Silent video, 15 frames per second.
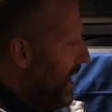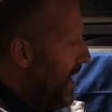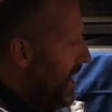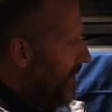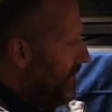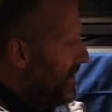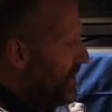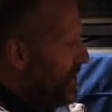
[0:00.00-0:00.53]

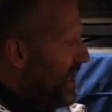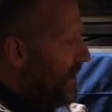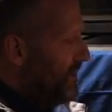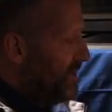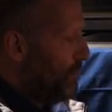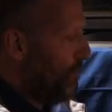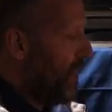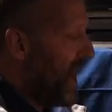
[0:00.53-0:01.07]
um, the chair
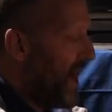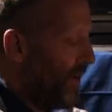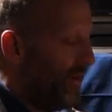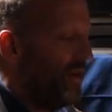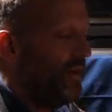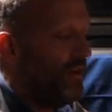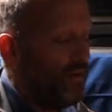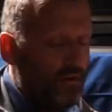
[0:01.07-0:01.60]
was
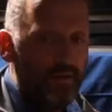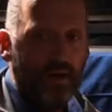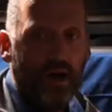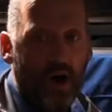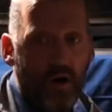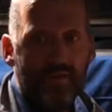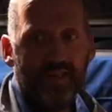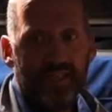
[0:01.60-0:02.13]
brown, and
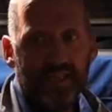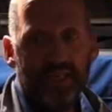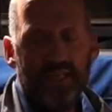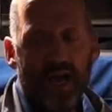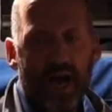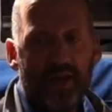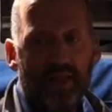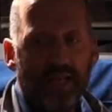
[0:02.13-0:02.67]

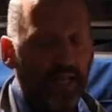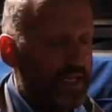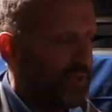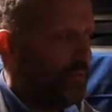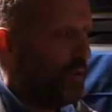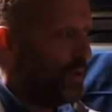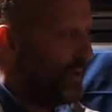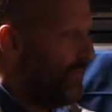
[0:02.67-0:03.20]
obviously I think
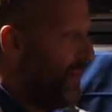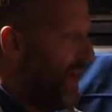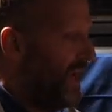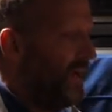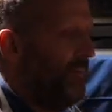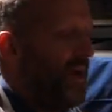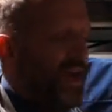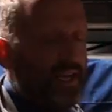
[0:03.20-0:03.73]
it's a more
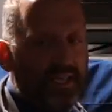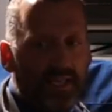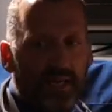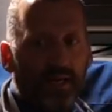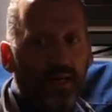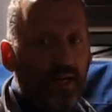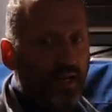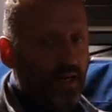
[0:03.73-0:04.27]
compelling
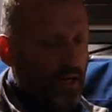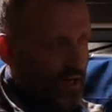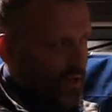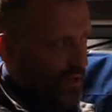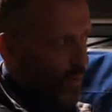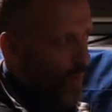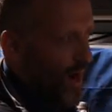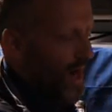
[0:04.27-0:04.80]
painting
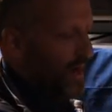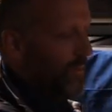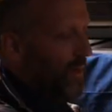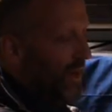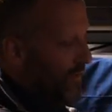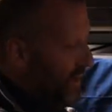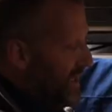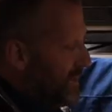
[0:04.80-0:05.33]
the way
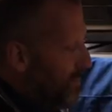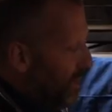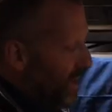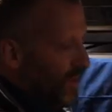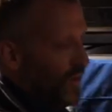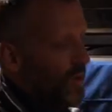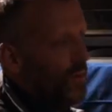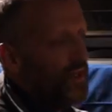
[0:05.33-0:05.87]
if it's
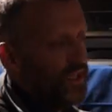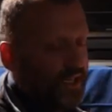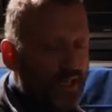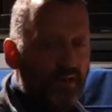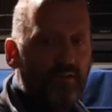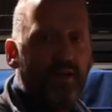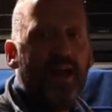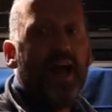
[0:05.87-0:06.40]
blue, it's
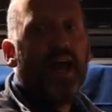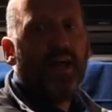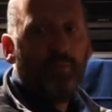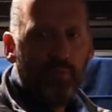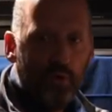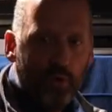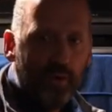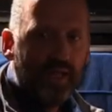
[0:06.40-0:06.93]
going to
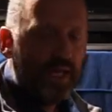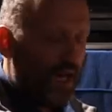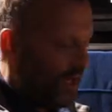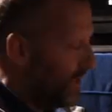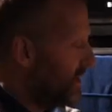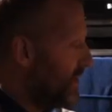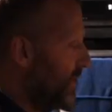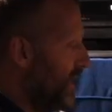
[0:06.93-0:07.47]
react more with
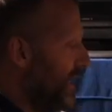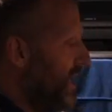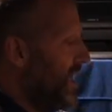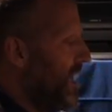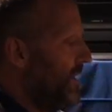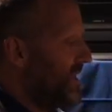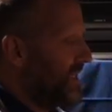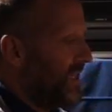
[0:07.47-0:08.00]
colors
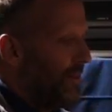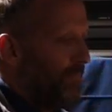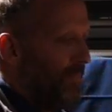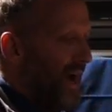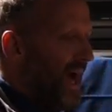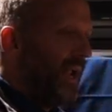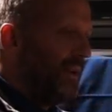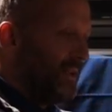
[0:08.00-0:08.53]
within there. It's going to
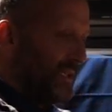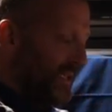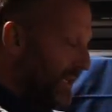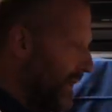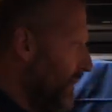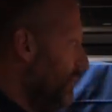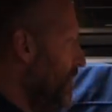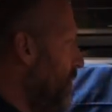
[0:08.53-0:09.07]
balance
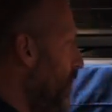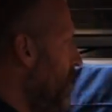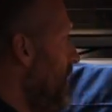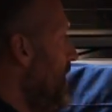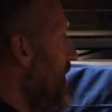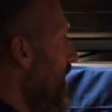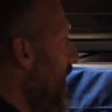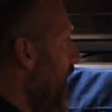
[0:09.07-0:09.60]
a little more.
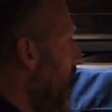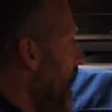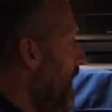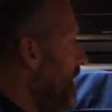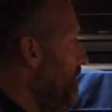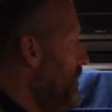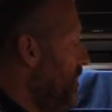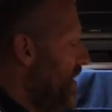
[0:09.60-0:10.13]

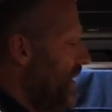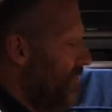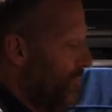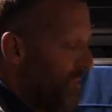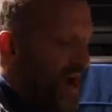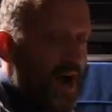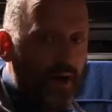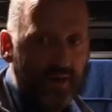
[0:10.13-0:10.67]
Um,
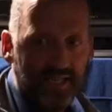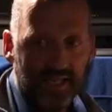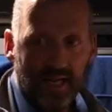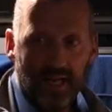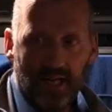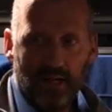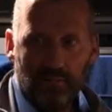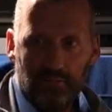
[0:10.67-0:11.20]
brown is
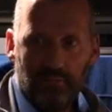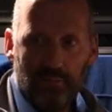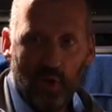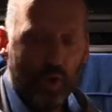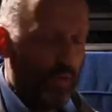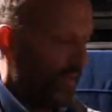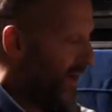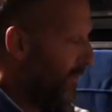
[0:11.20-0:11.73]
a little
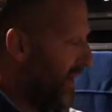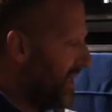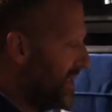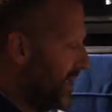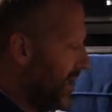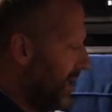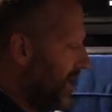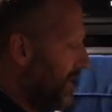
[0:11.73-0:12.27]
boring,
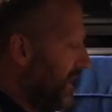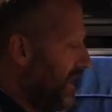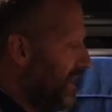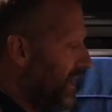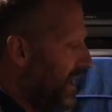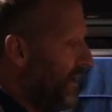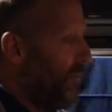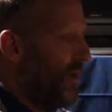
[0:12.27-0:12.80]
basically,
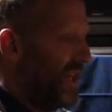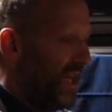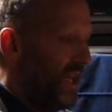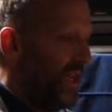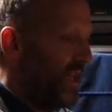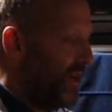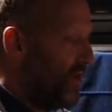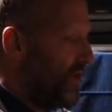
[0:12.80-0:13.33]
in, in,
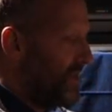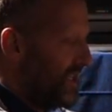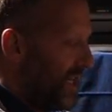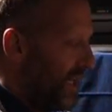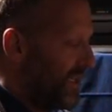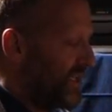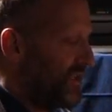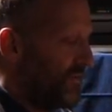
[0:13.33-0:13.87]
within the
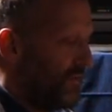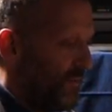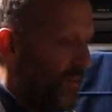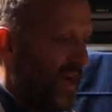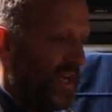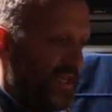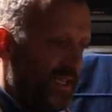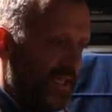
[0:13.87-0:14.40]
context of
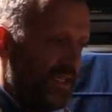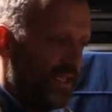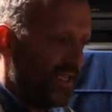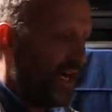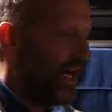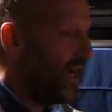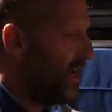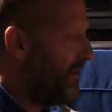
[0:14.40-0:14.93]
the painting
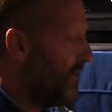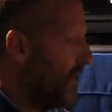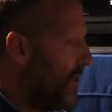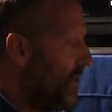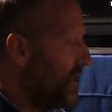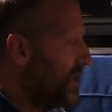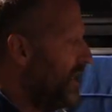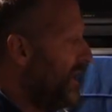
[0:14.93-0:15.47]
design I've
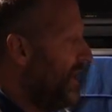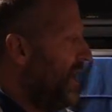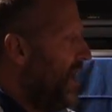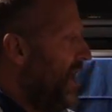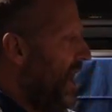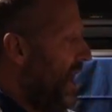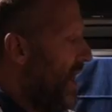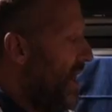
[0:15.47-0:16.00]
got.
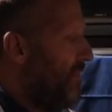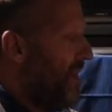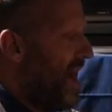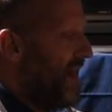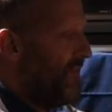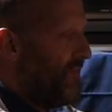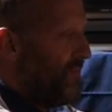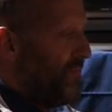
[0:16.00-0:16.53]
Um,
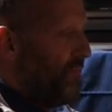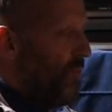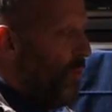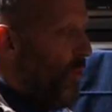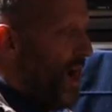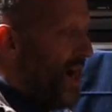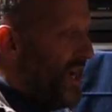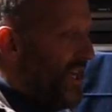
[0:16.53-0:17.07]
I've
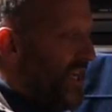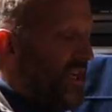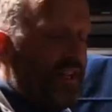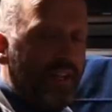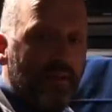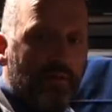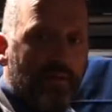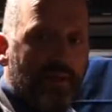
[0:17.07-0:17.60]

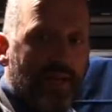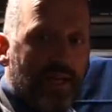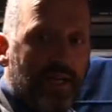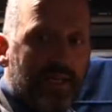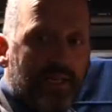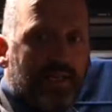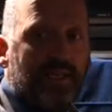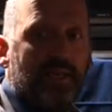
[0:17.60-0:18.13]
widened the,
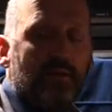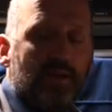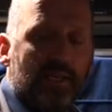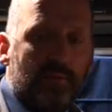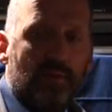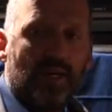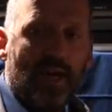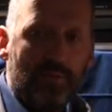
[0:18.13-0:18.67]
this so
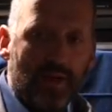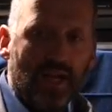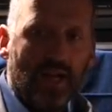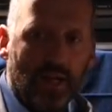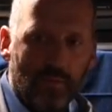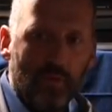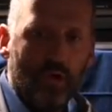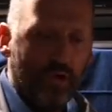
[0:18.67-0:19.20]
it's become a
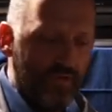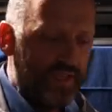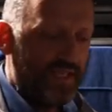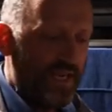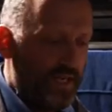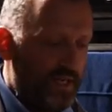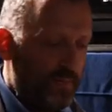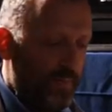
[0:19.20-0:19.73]
little more of a
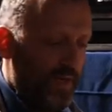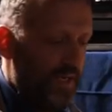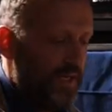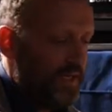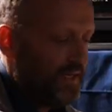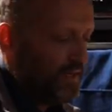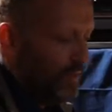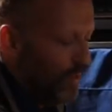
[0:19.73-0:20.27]

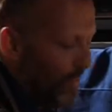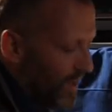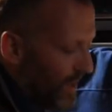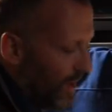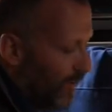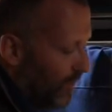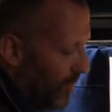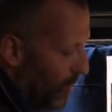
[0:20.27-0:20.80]
centerpiece or a
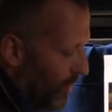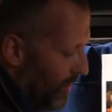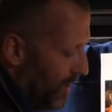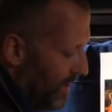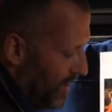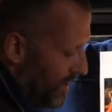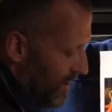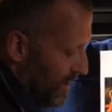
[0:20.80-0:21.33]
little more
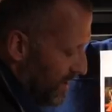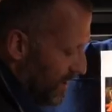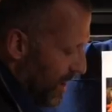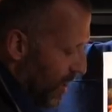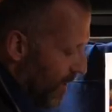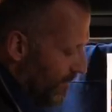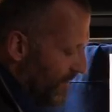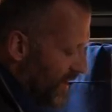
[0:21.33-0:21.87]

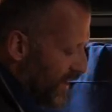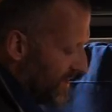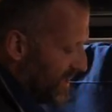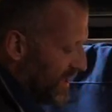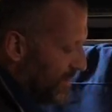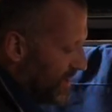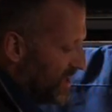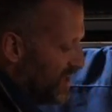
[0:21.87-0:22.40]

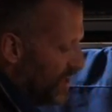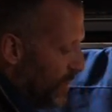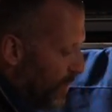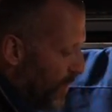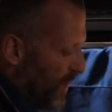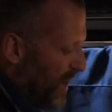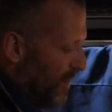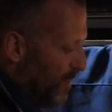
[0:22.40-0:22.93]
obvious. It was
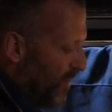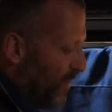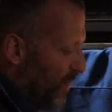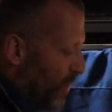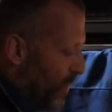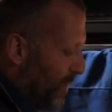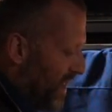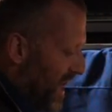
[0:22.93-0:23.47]
too thin
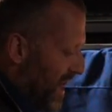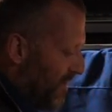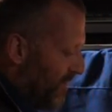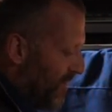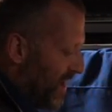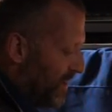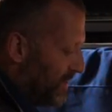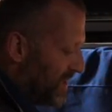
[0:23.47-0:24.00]
before, and
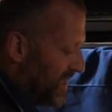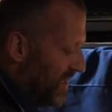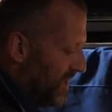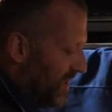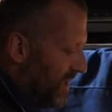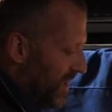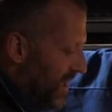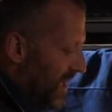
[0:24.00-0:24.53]
that felt.
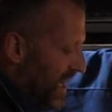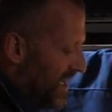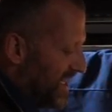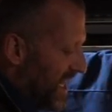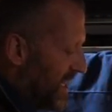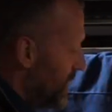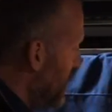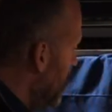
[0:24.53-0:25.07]

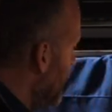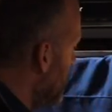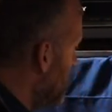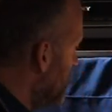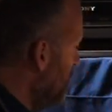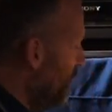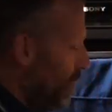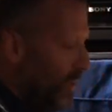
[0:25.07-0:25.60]
It's actually
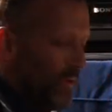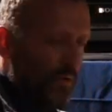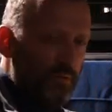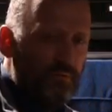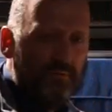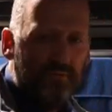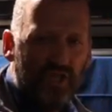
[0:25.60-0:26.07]
a small